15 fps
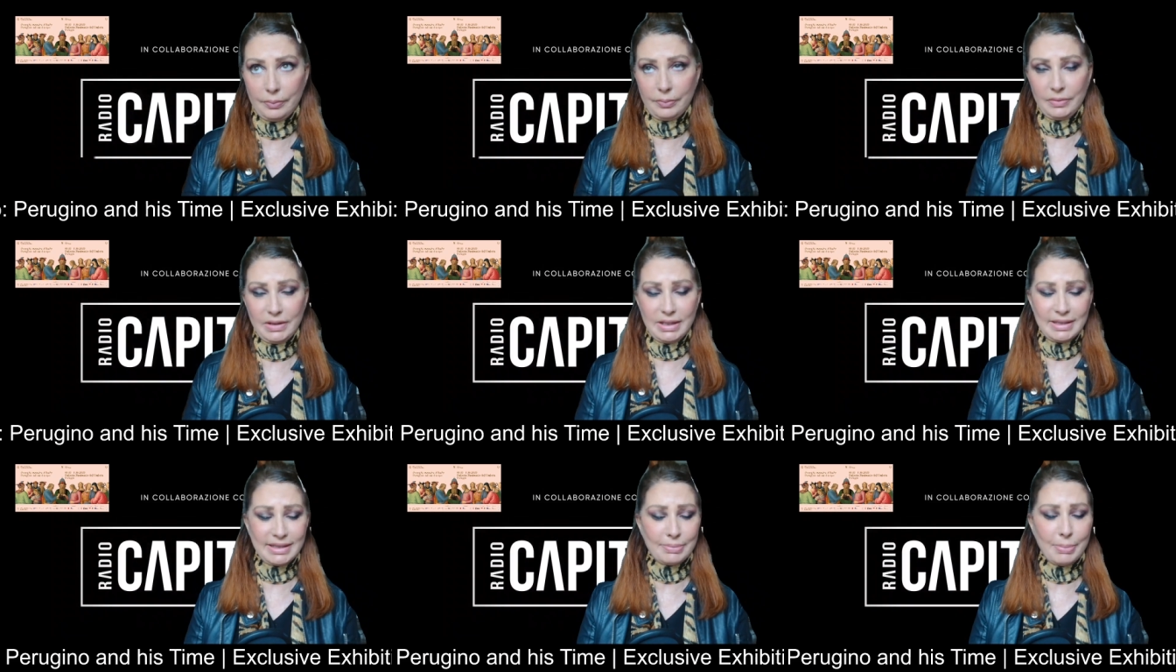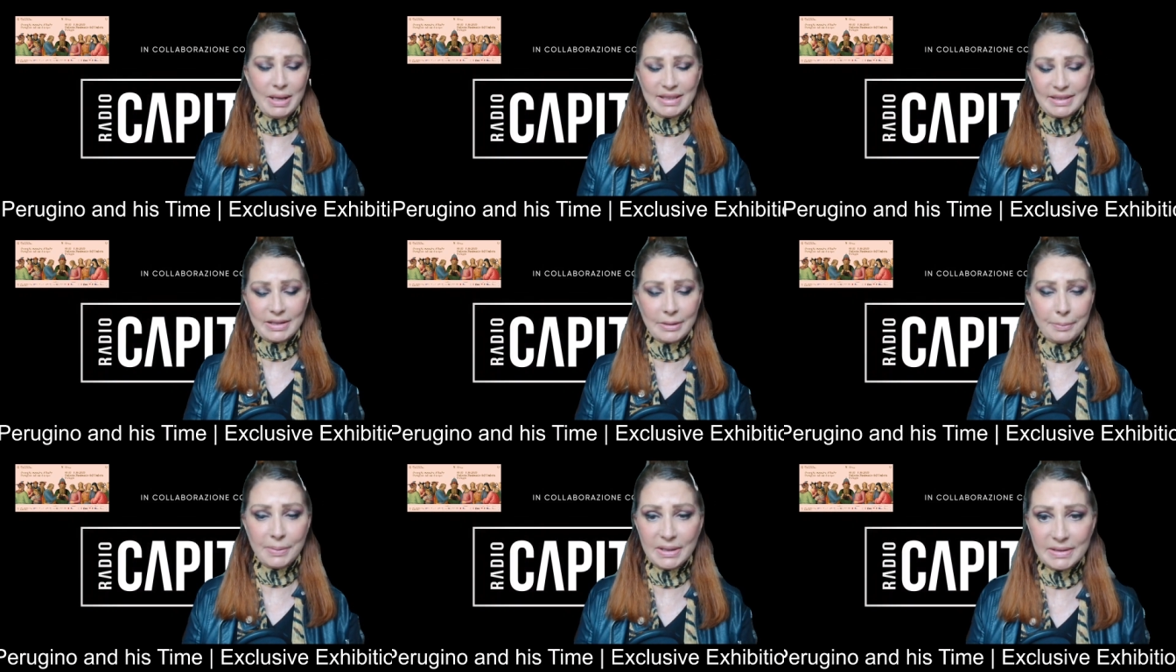these
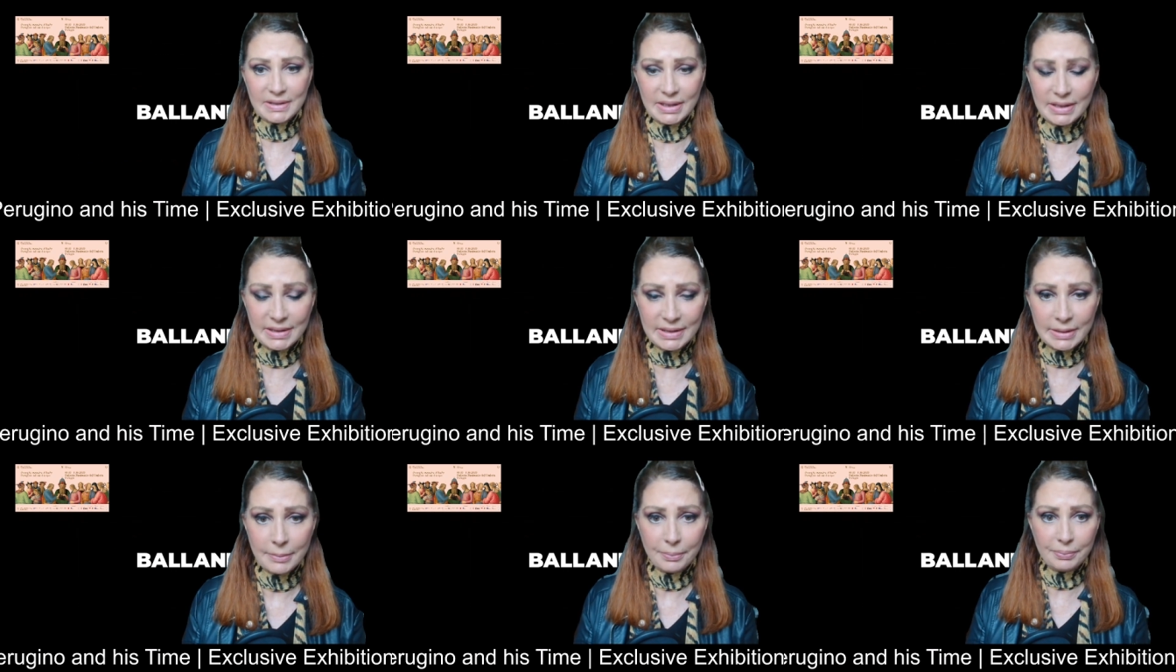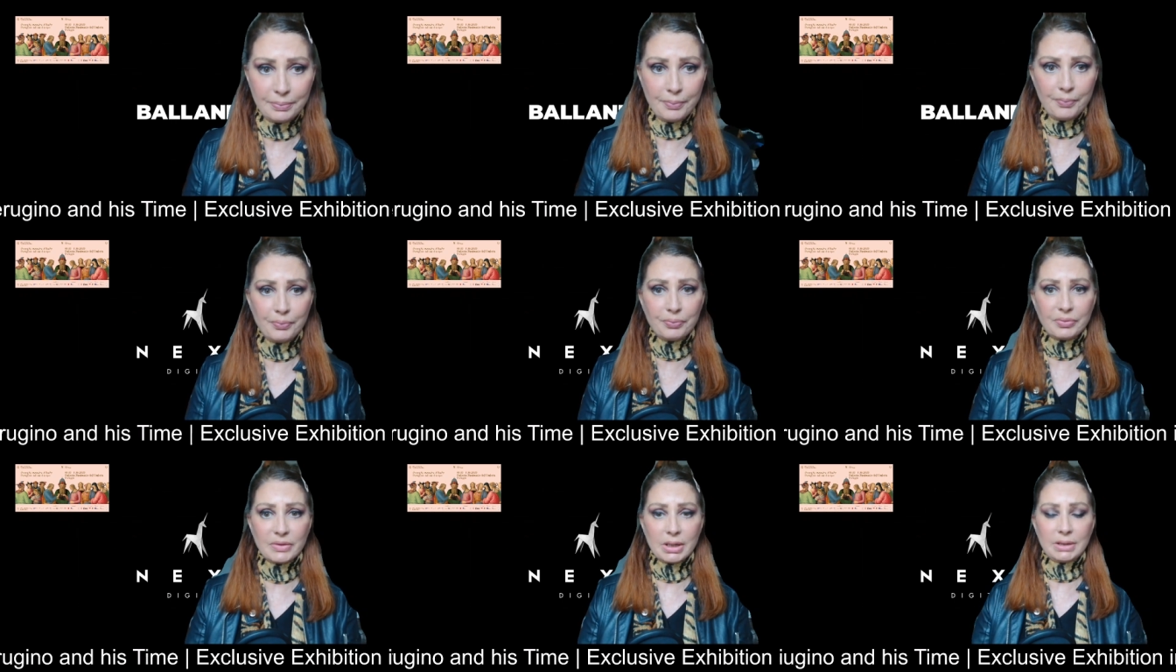masterpieces
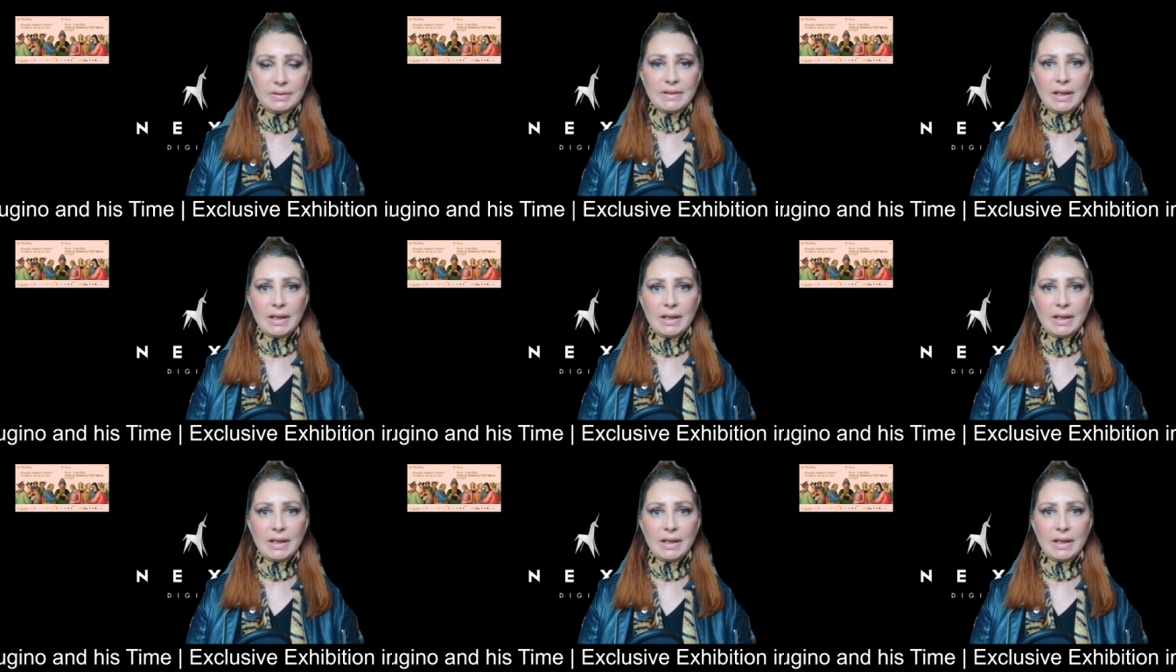Mm,